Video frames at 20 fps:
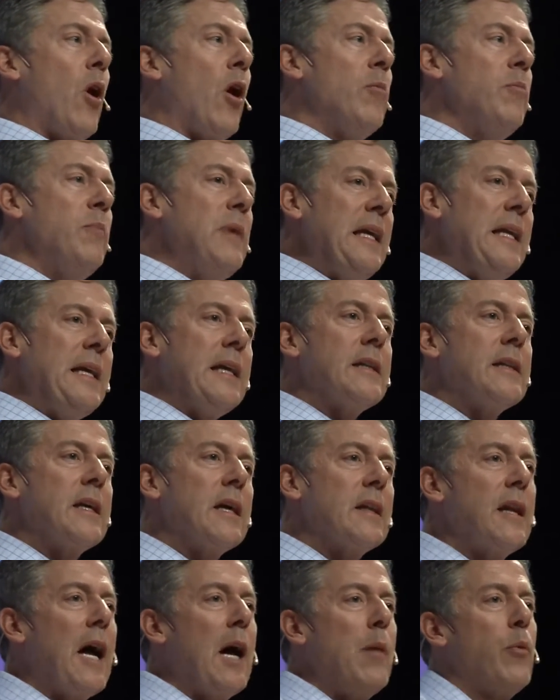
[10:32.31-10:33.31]
are meeting and
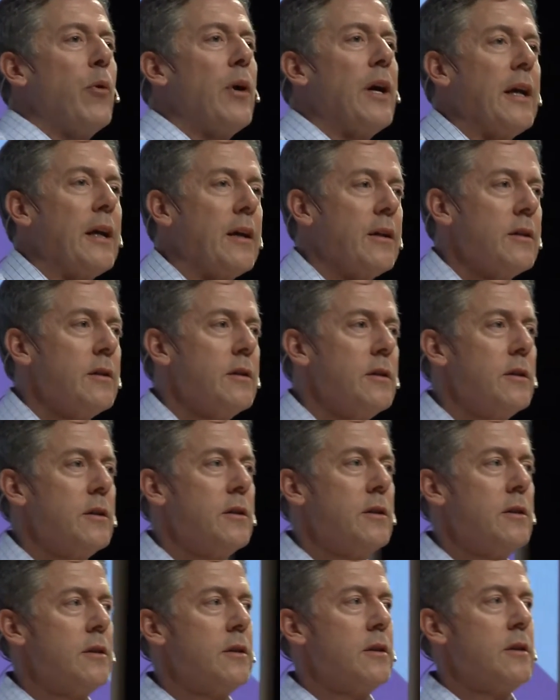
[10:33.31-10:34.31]
collaborating?
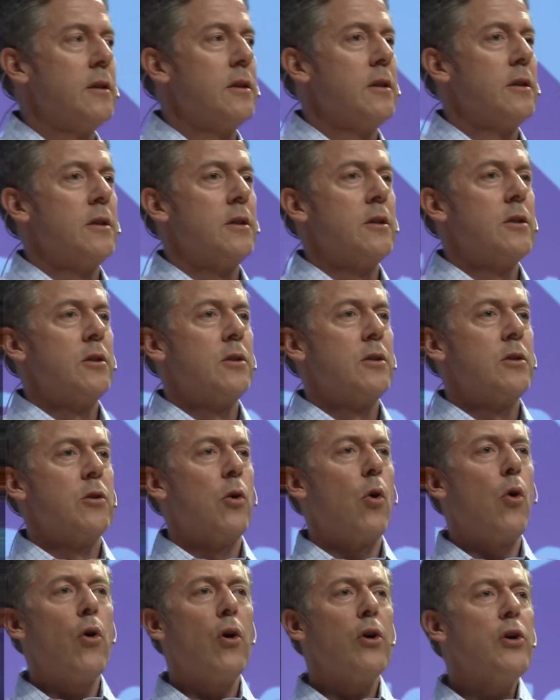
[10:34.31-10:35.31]

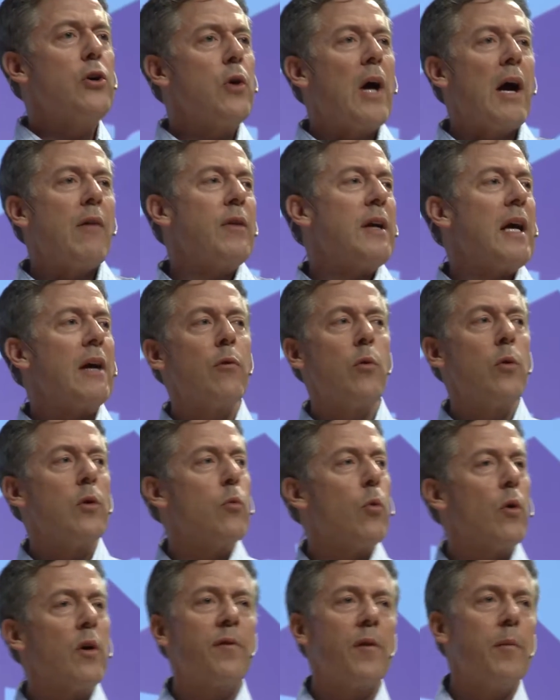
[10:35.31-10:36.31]
Or are you having everyone
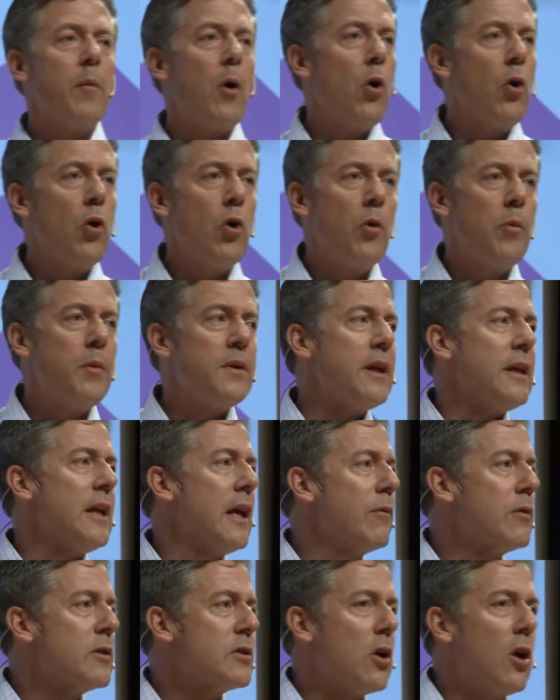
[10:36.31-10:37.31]
work from home and they
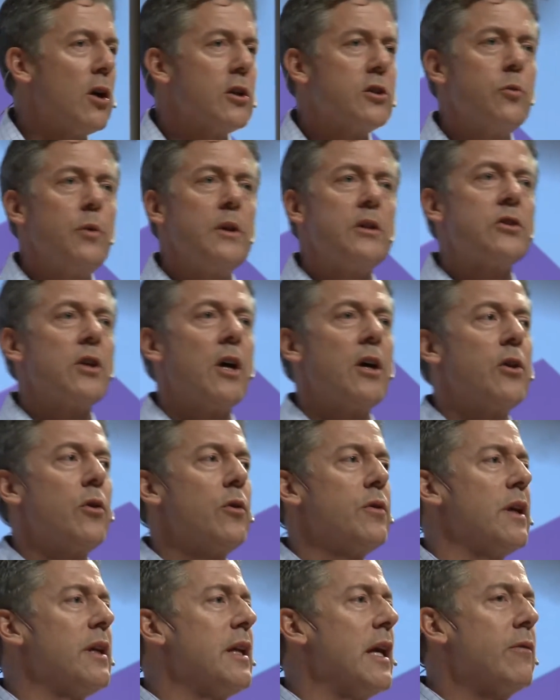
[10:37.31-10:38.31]
never talk to each other
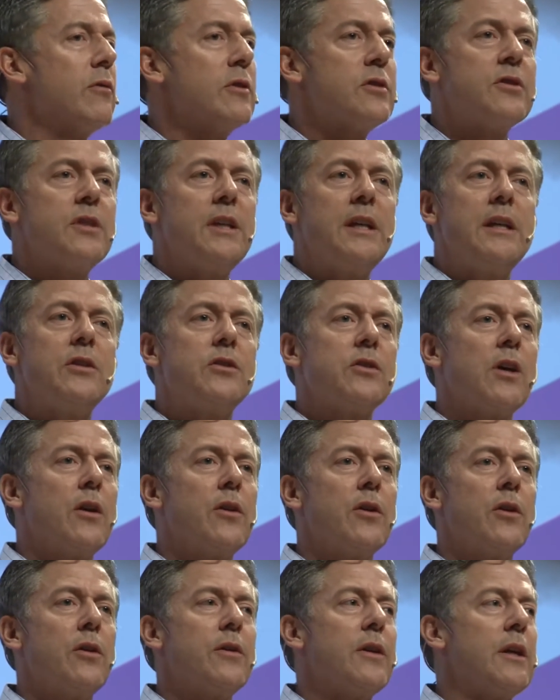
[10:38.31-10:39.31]
and they never see each
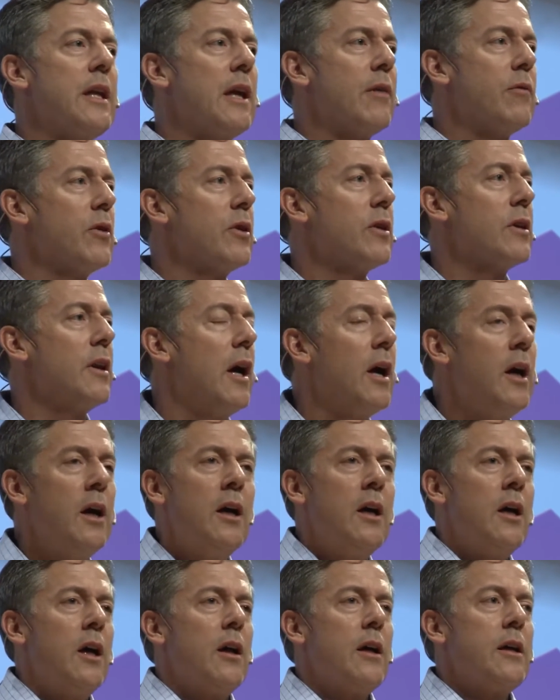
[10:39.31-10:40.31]
other and they never collaborate?
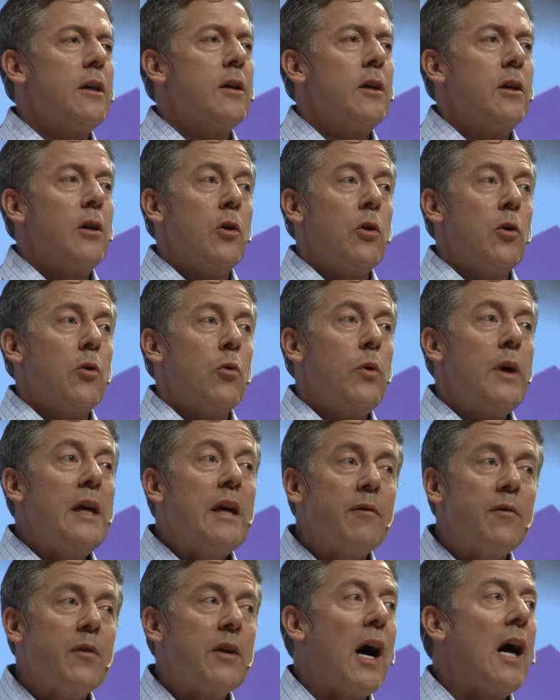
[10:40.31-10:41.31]
Like, we
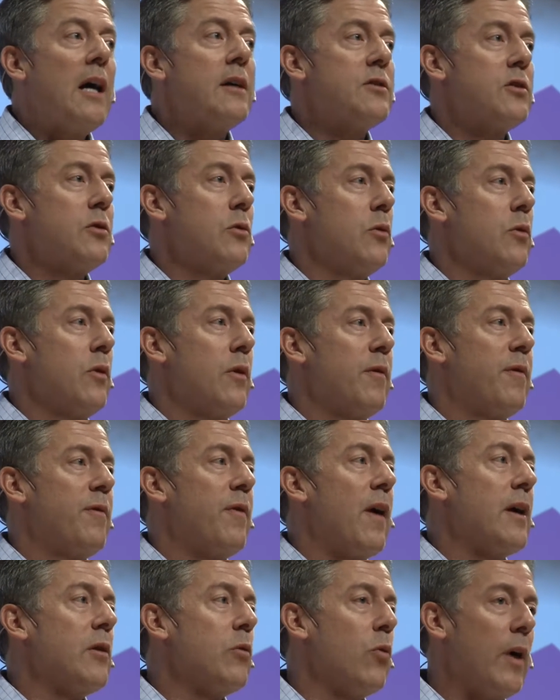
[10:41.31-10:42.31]
have got to
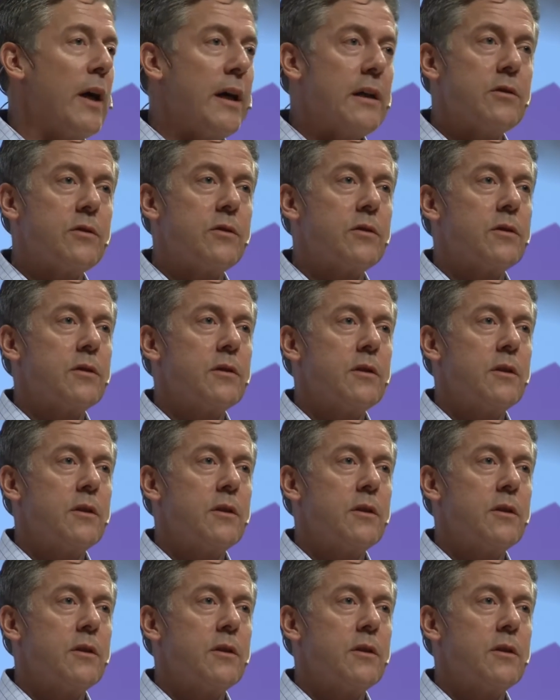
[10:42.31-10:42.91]
find ways